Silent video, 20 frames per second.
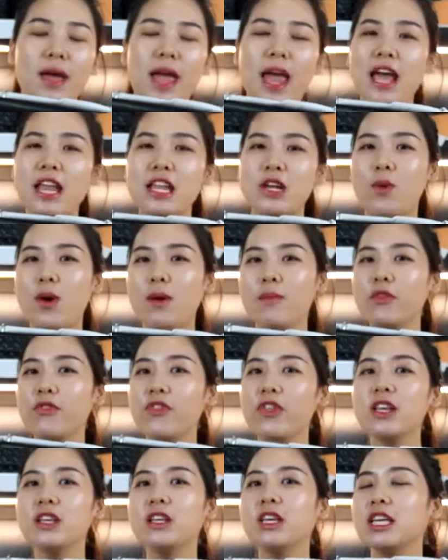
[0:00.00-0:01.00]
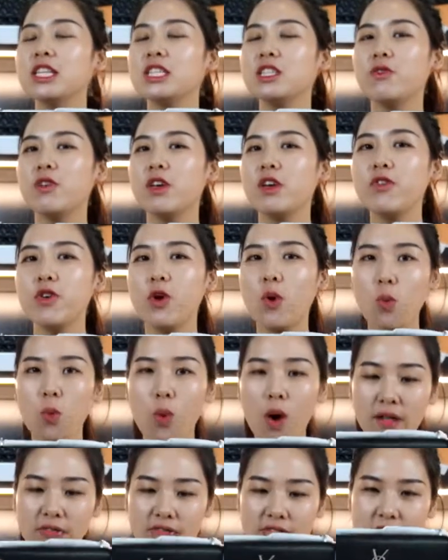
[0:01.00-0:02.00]
And one more thing is, if you
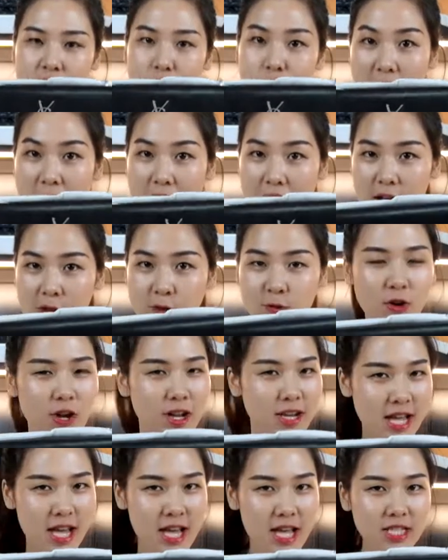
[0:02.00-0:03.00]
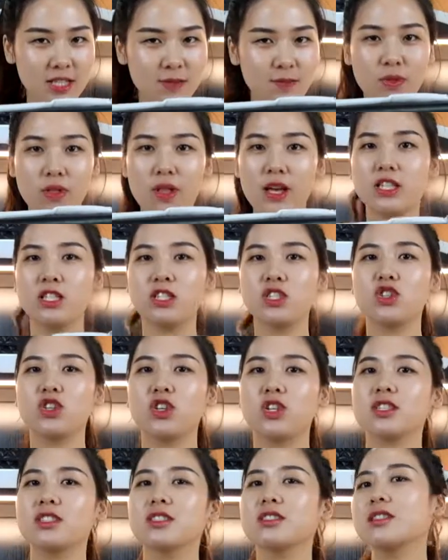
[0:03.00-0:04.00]
want this bag from us, please
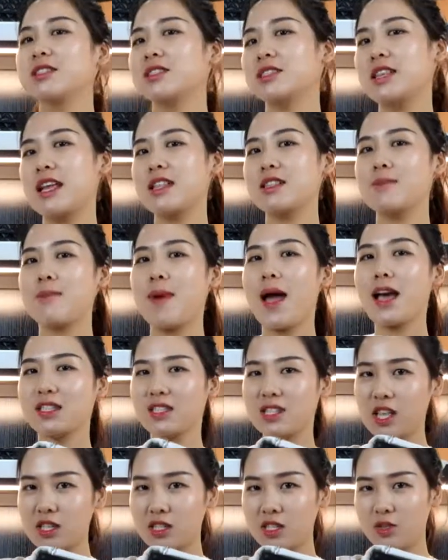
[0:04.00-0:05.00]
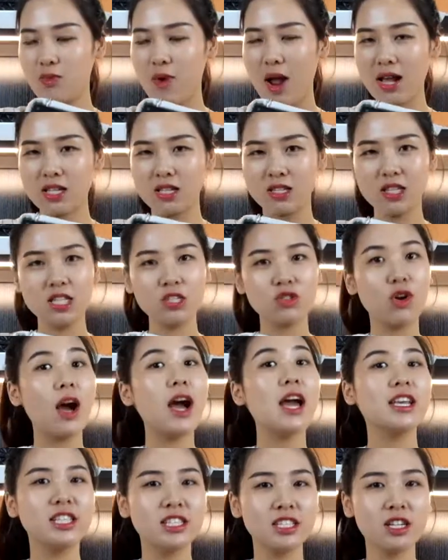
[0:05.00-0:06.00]
just send message directly to our
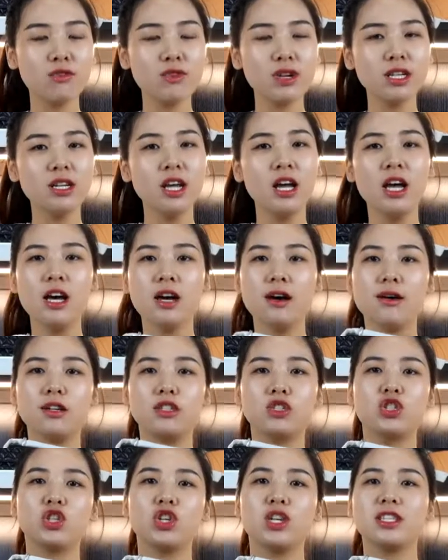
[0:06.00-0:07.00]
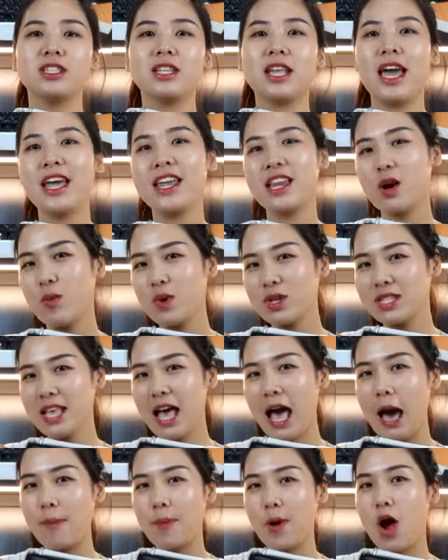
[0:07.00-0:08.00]
Instagram or just either
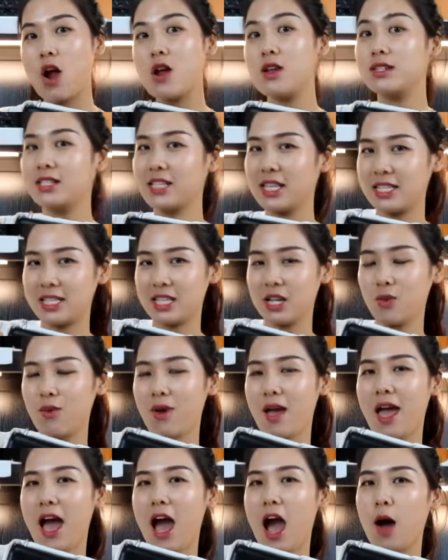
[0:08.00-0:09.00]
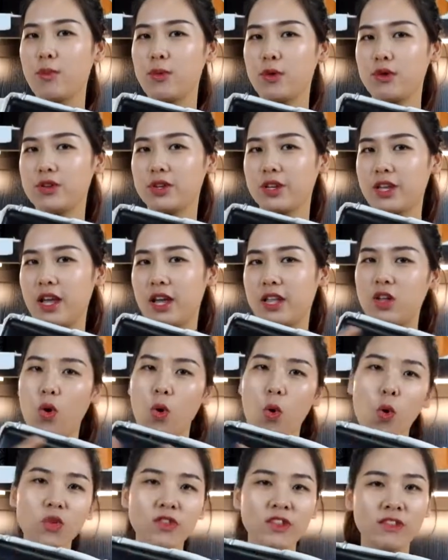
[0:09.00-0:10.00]
WhatsApp. Our assistant will help you to get
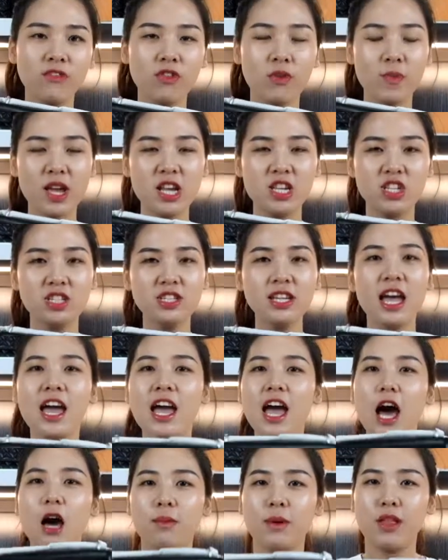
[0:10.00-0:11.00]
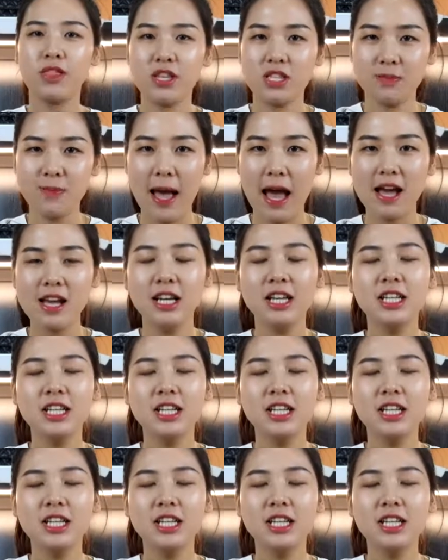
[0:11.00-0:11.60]
all the information about this bag.